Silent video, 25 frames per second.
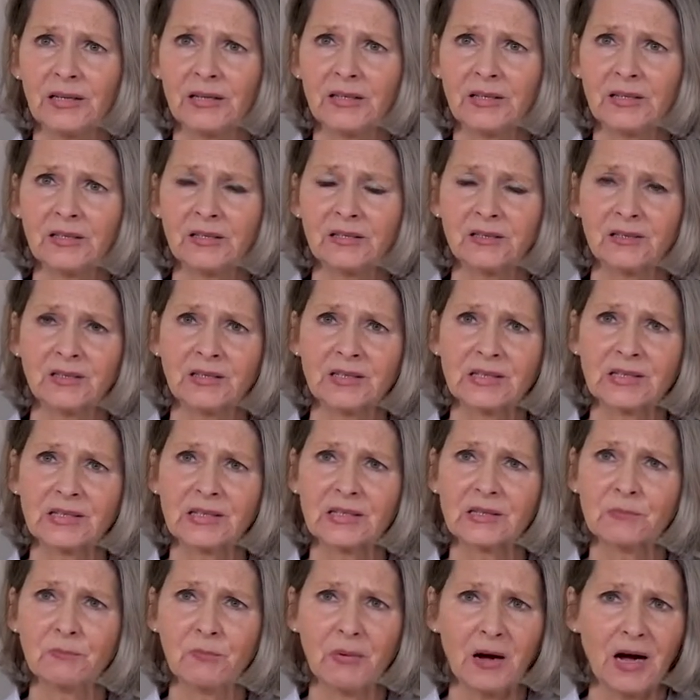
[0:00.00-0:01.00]
to
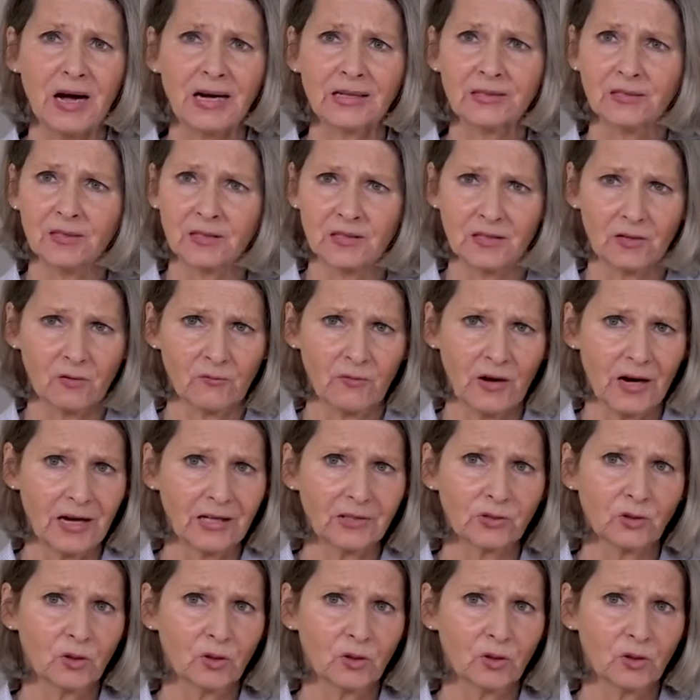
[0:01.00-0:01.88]
8.5.